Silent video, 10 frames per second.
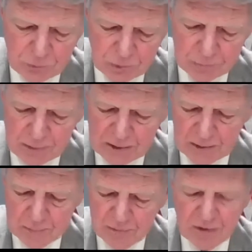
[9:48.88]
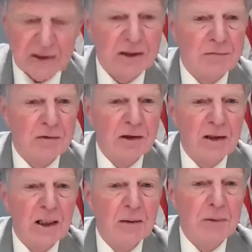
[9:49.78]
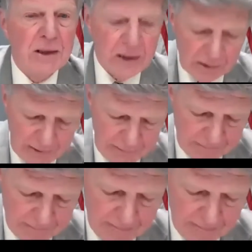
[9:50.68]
will become effective immediately.